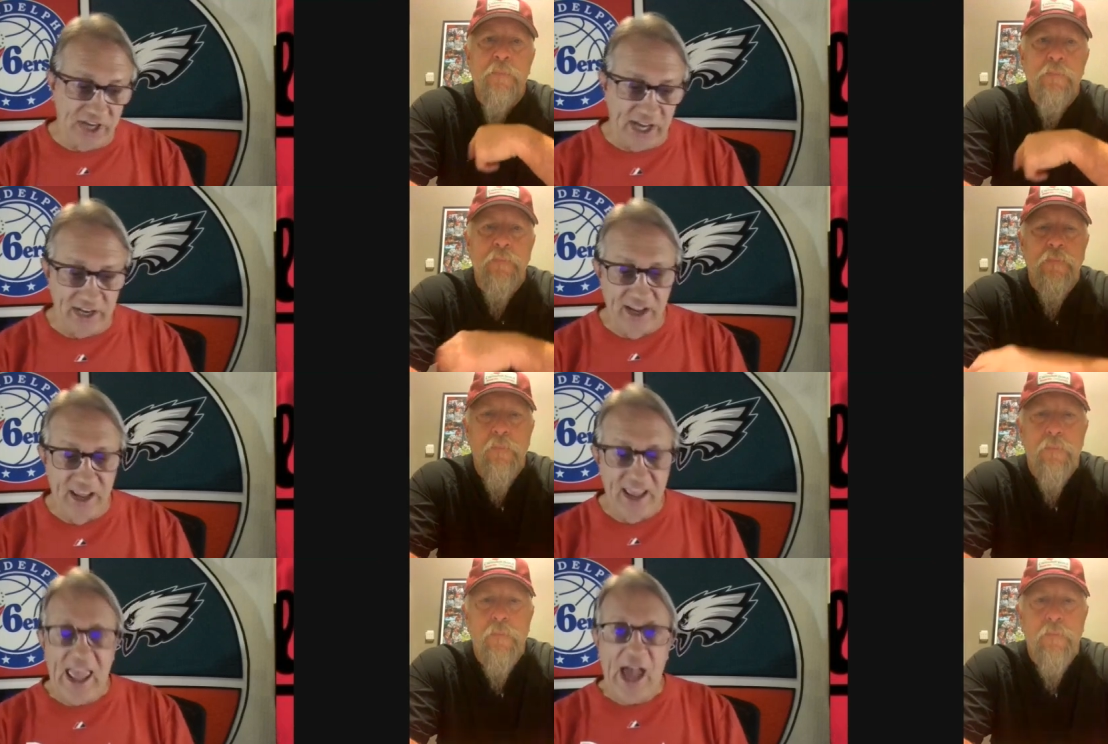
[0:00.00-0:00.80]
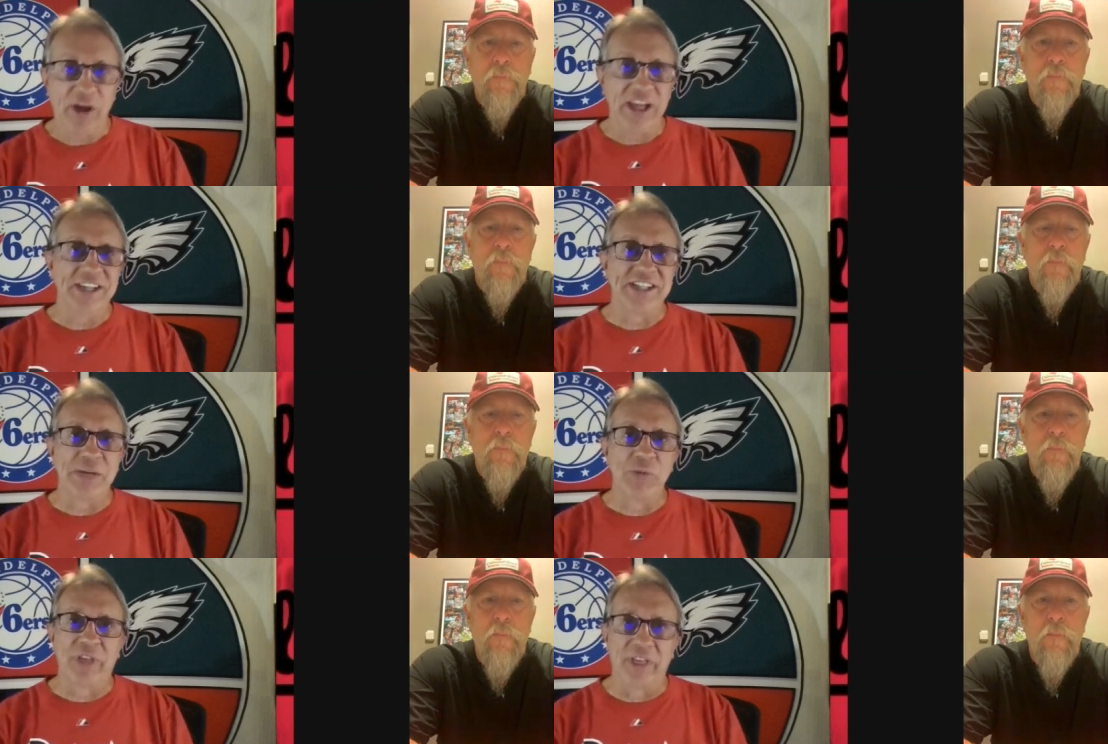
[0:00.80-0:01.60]
Speaker 1: tonight. How can a team
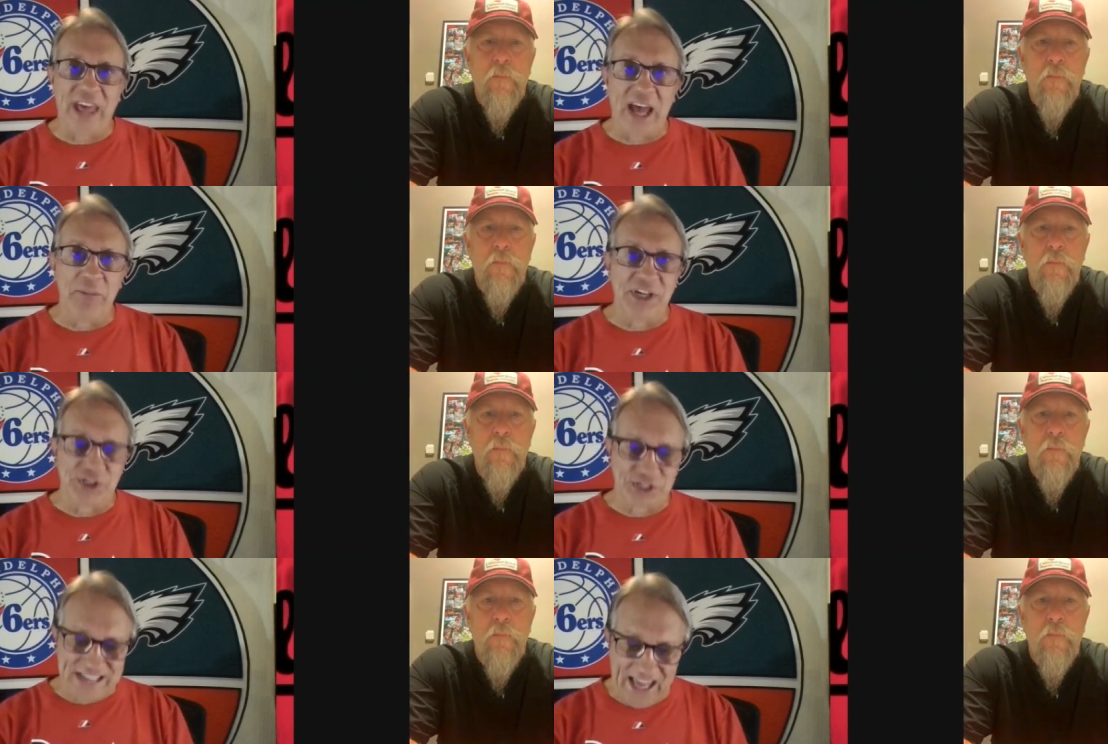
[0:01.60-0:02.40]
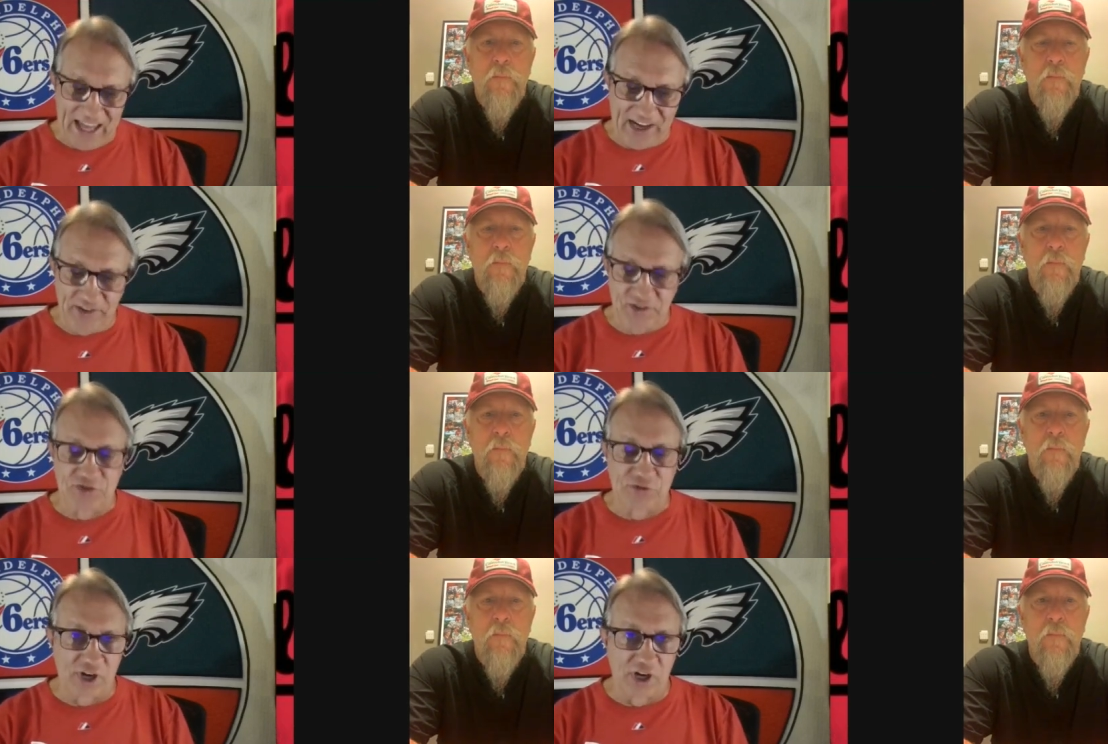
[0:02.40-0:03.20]
with that much talent
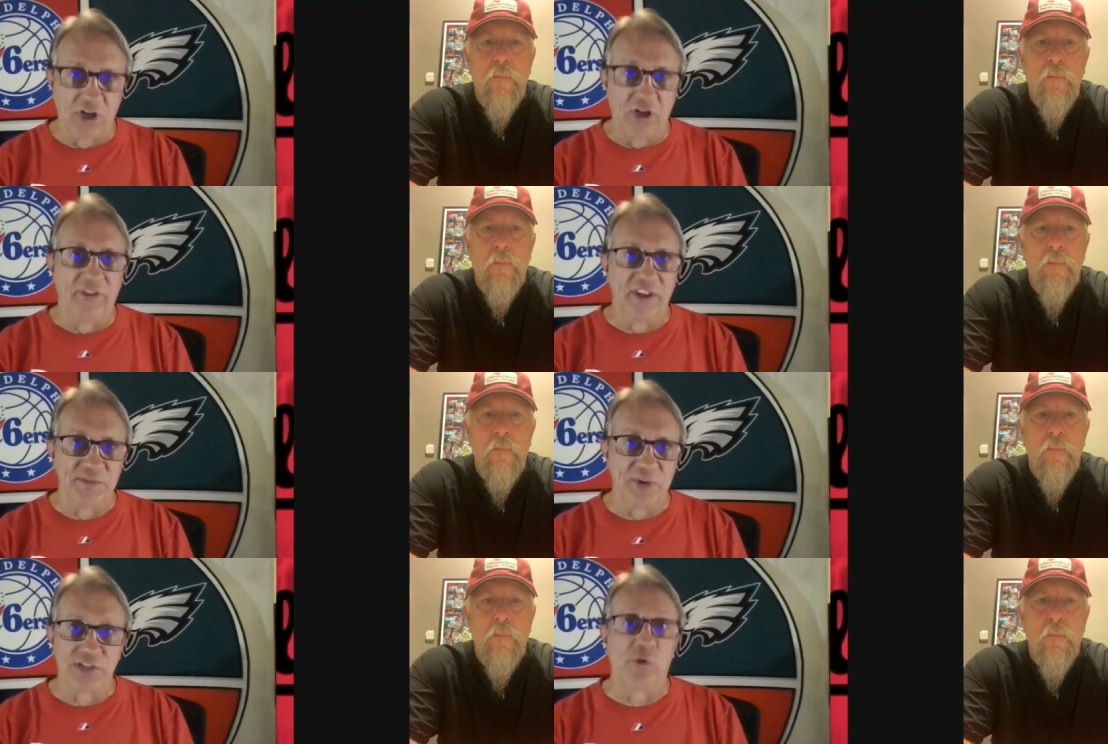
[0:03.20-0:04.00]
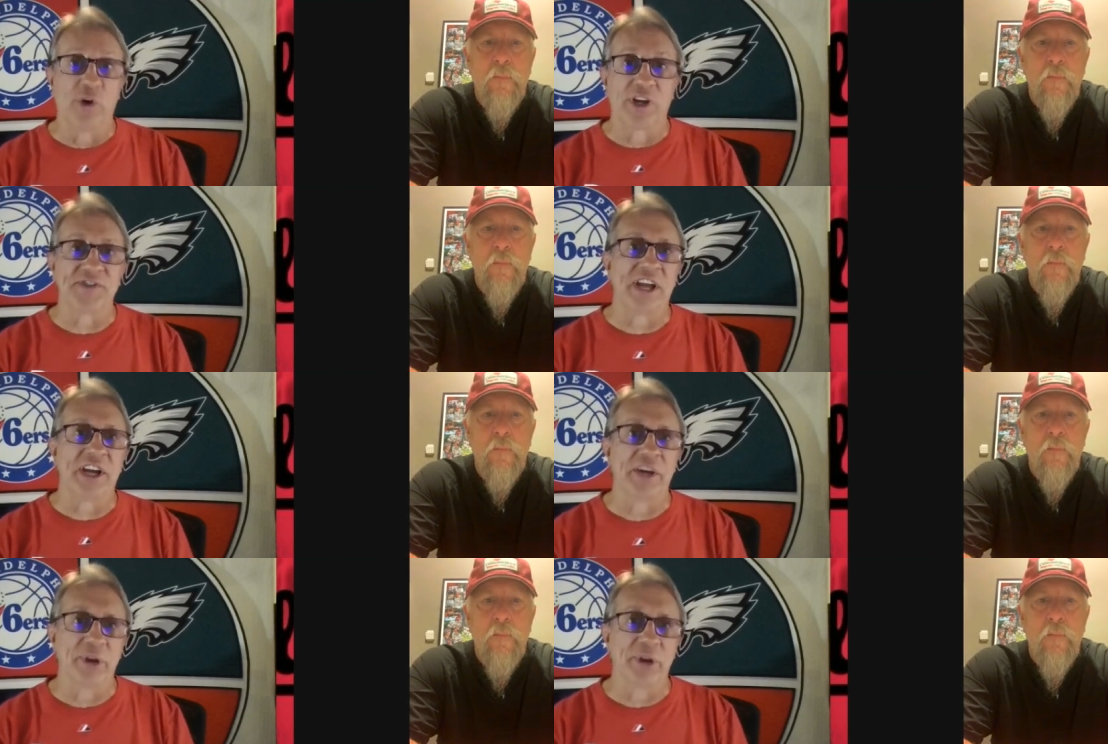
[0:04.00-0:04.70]
struggle this much for an extended